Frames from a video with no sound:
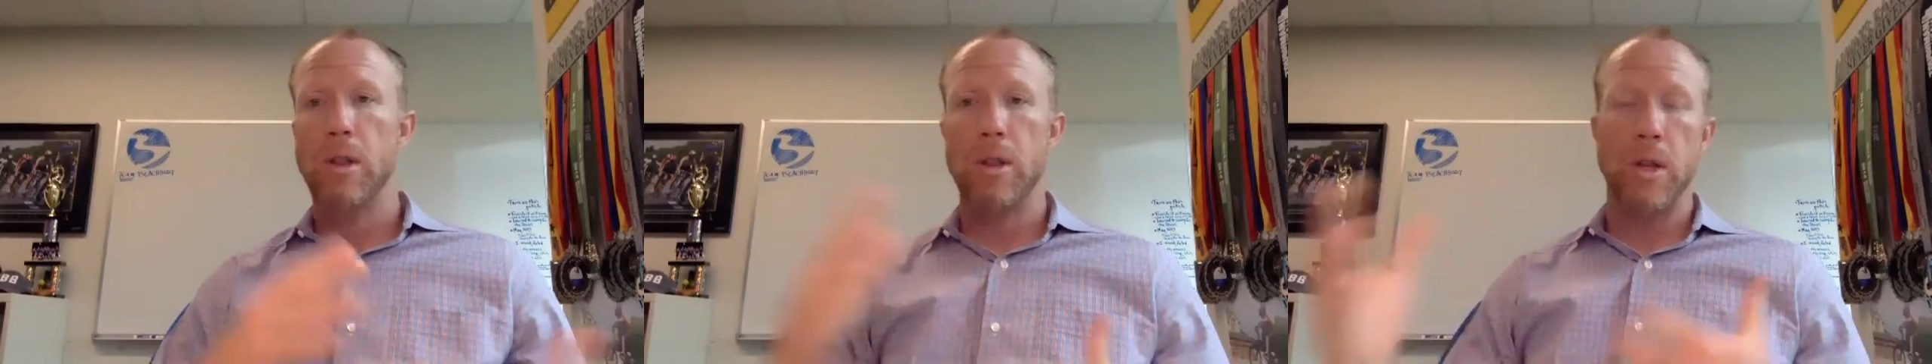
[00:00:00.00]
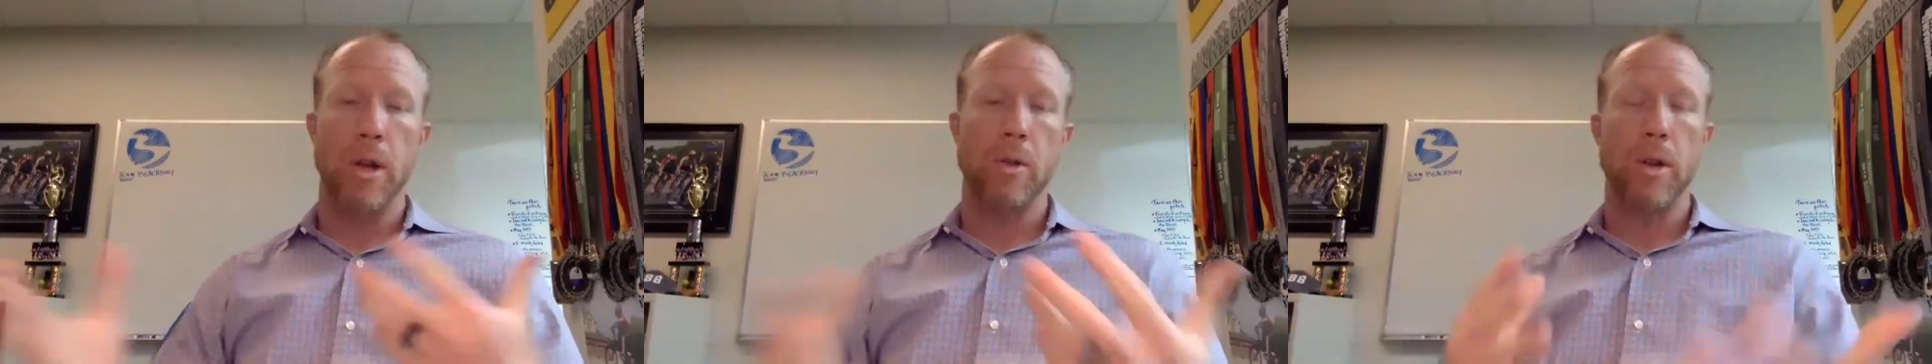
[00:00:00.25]

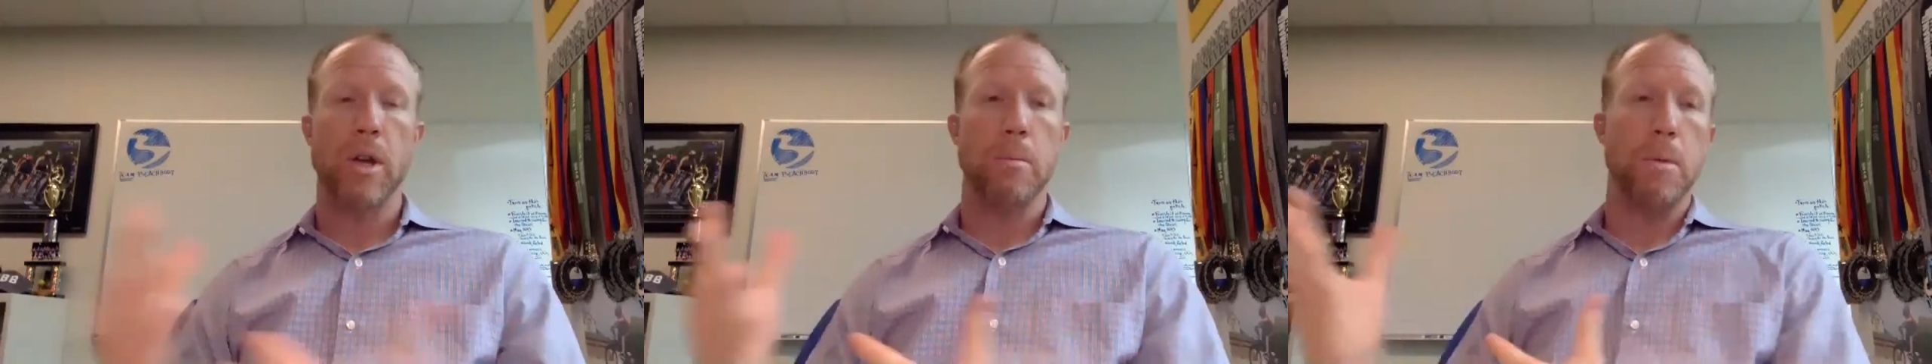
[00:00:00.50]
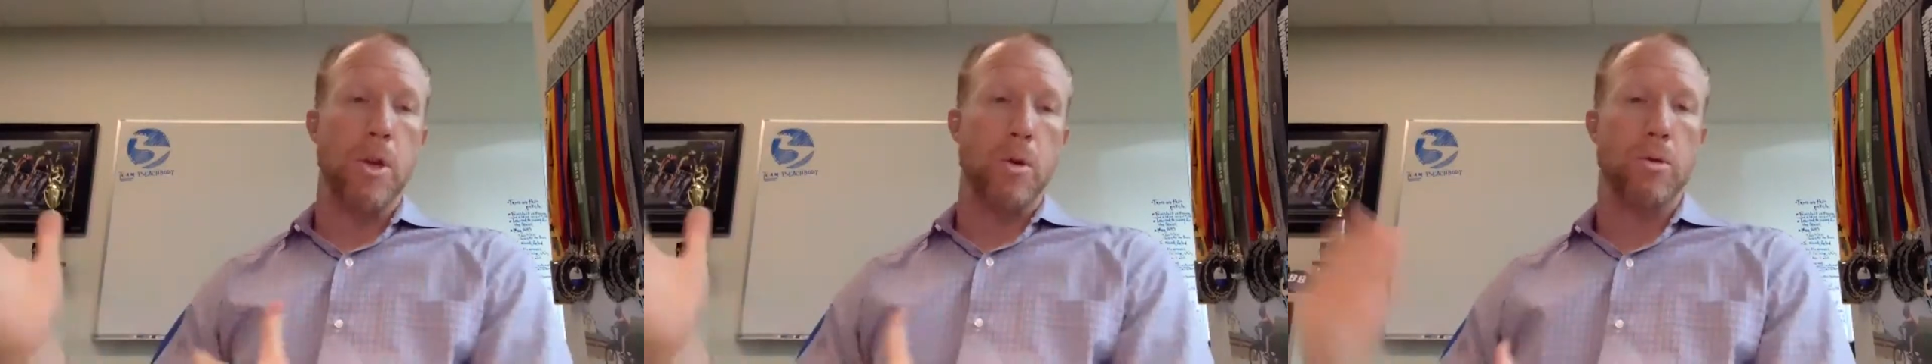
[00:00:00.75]
you know, that can
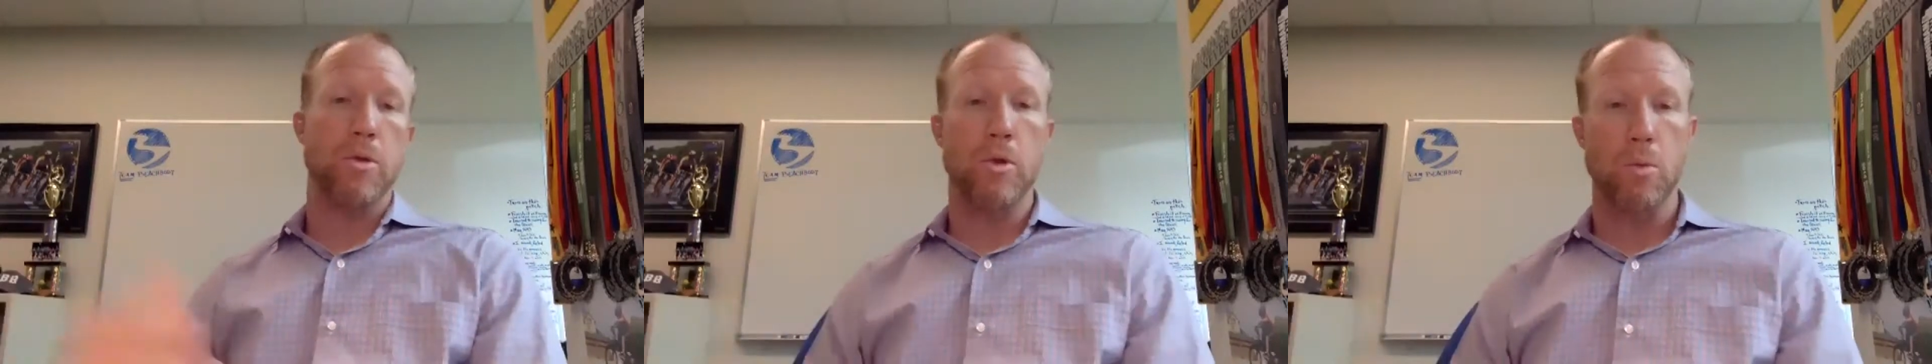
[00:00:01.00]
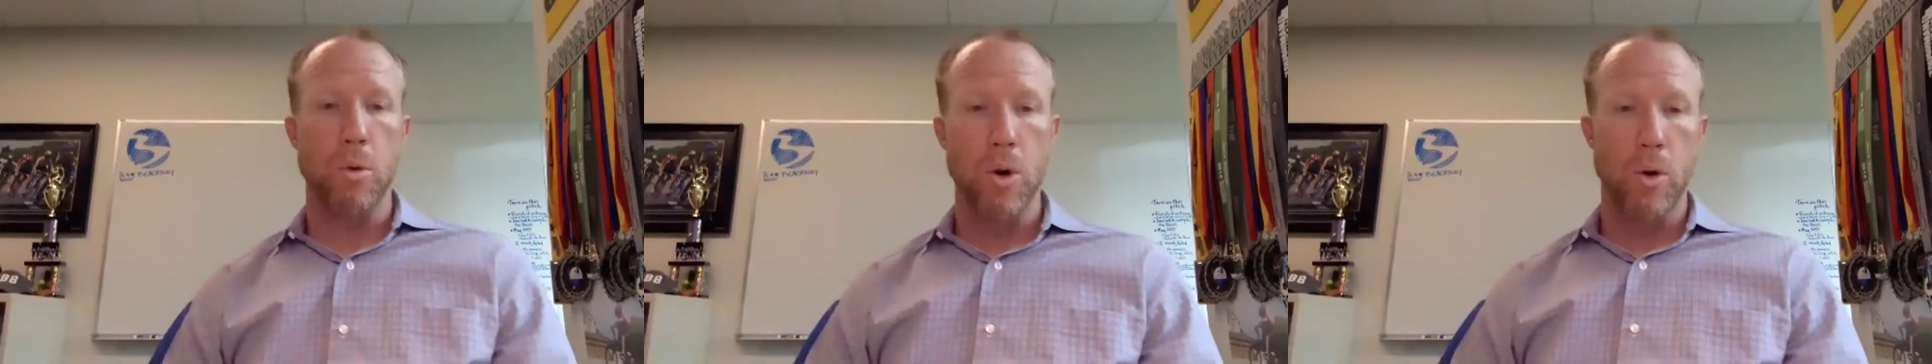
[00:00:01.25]
be used to
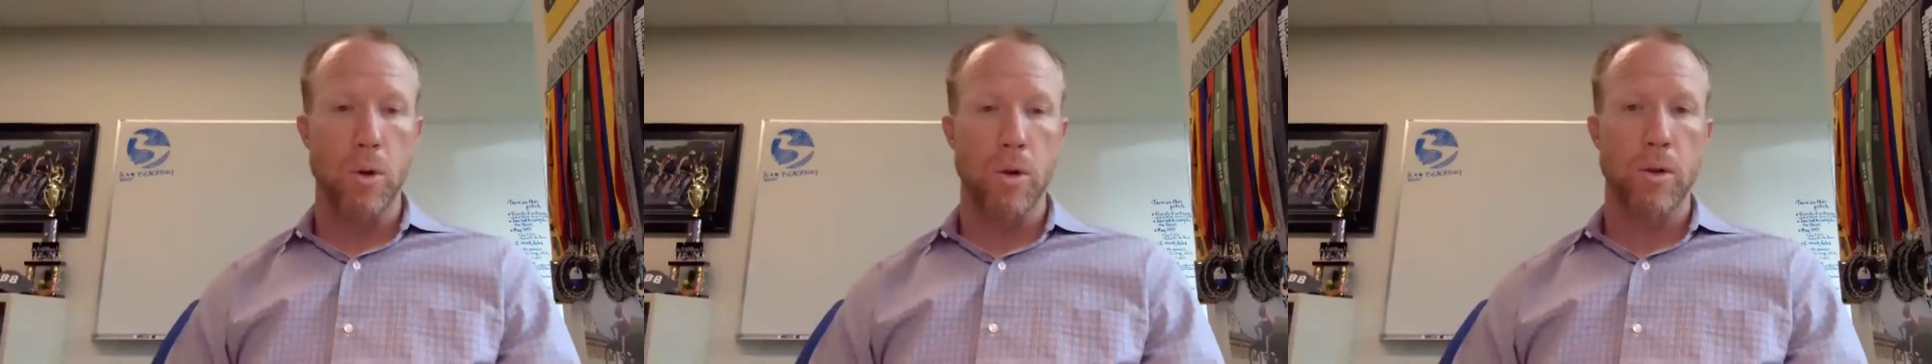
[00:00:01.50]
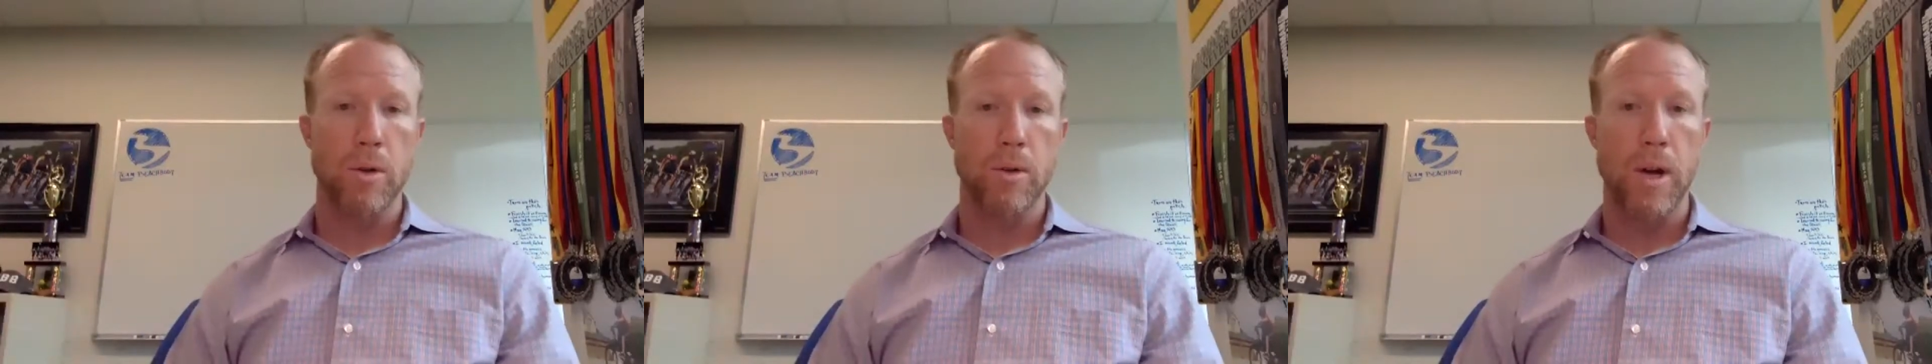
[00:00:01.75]

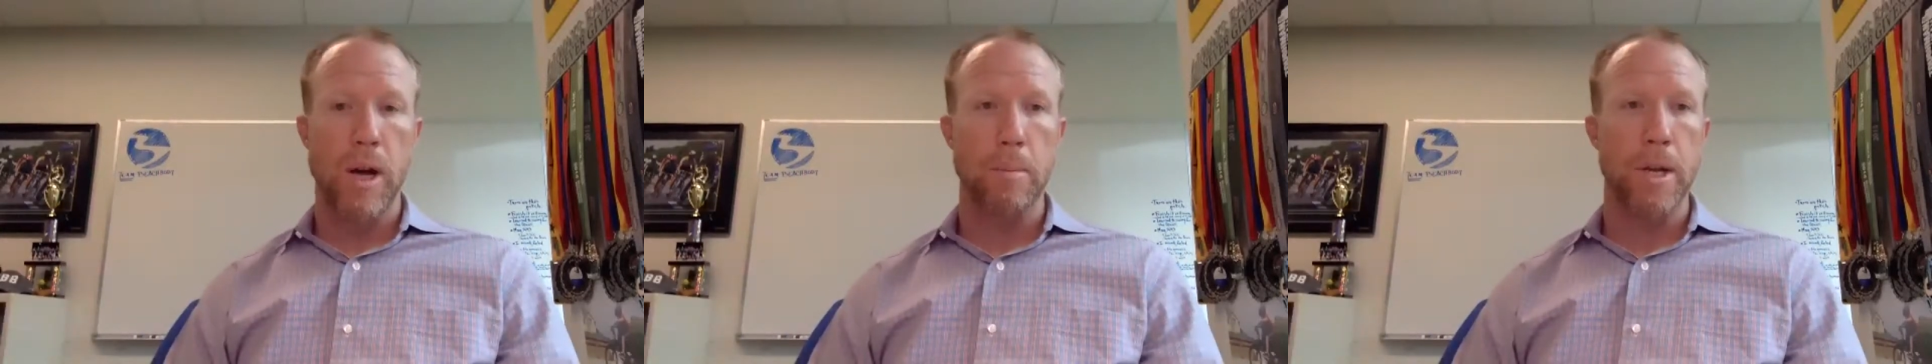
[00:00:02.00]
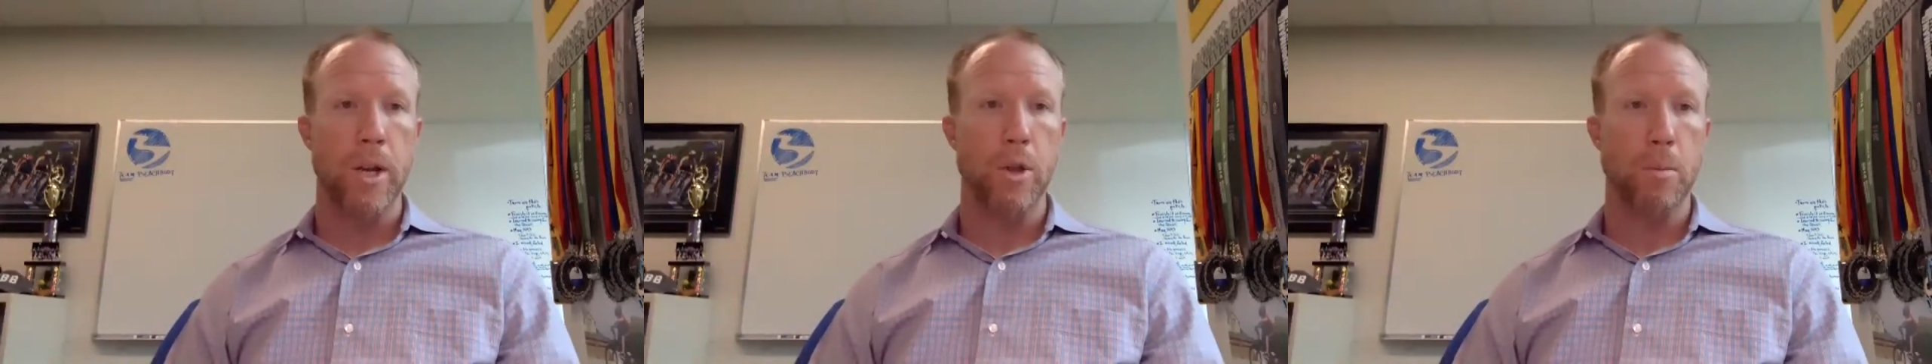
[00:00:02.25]
roll um,
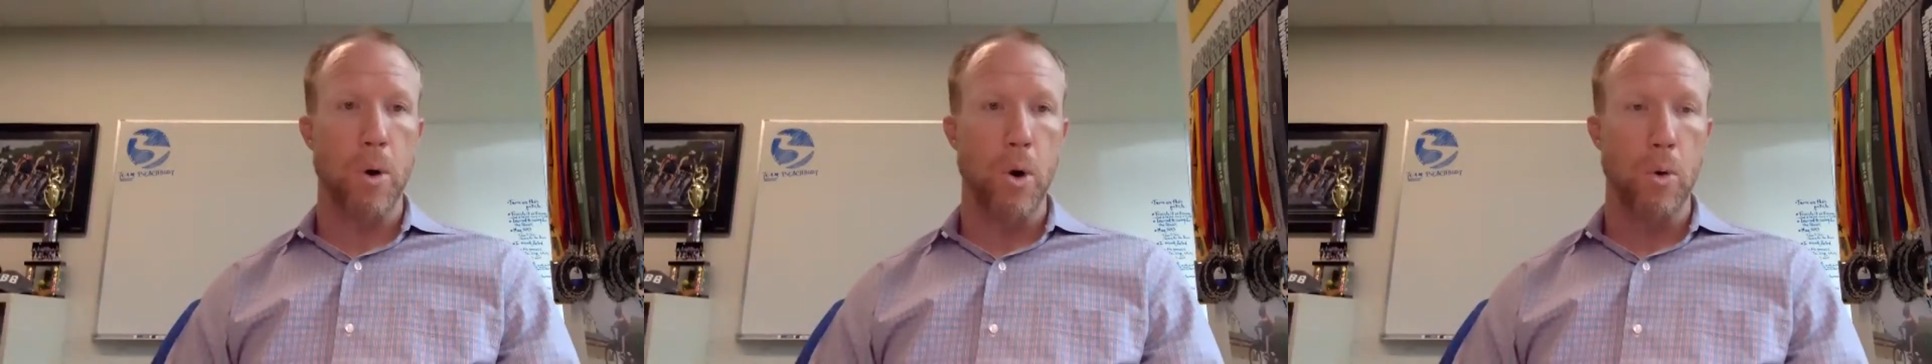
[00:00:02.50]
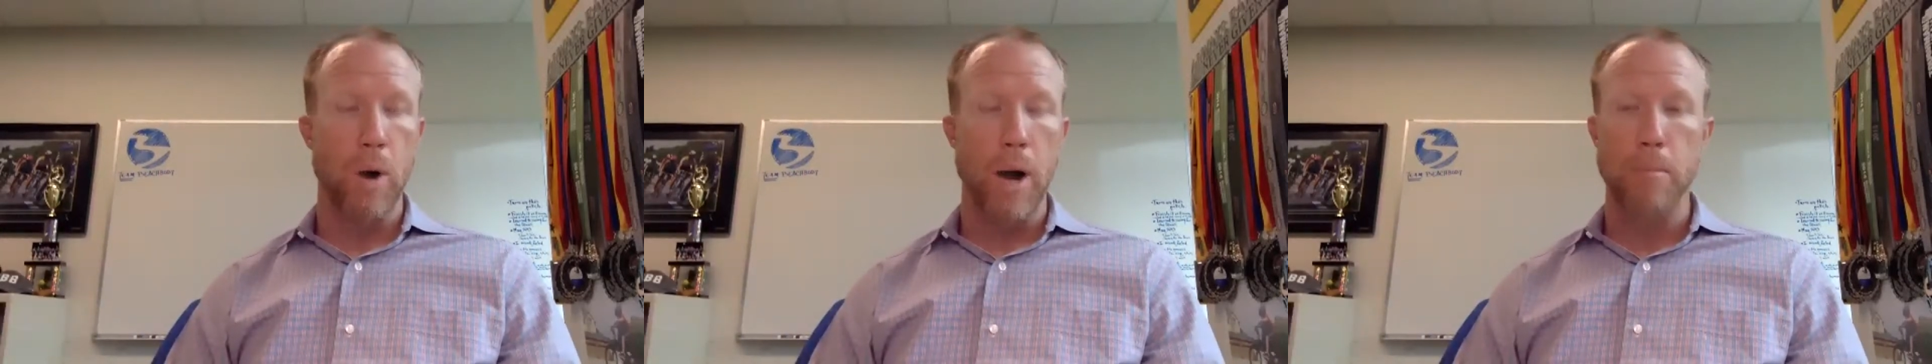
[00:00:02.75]
into the
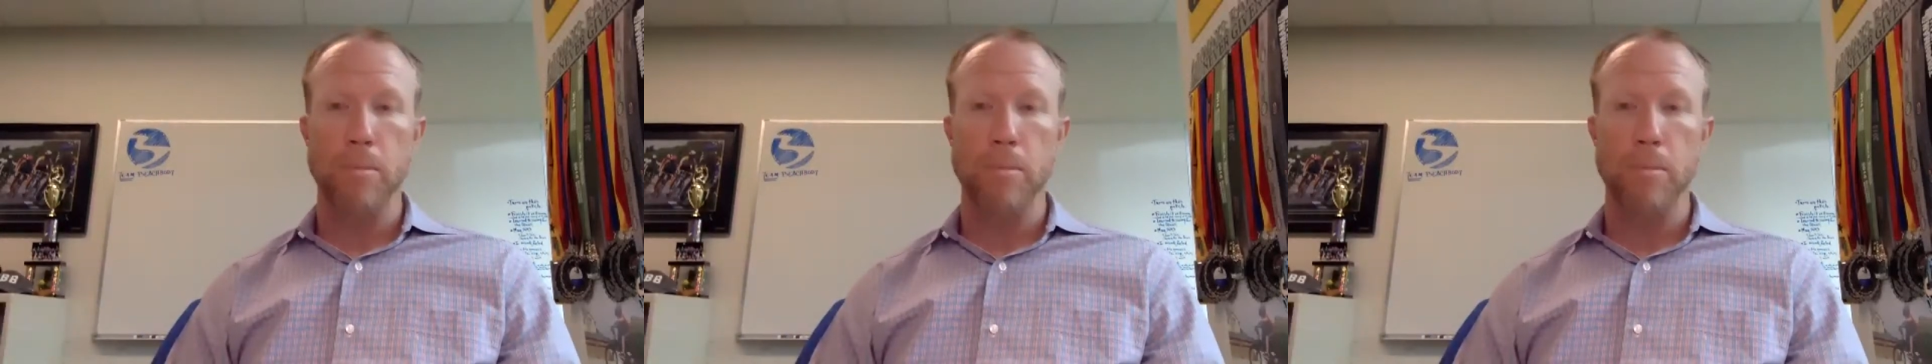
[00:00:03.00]
program.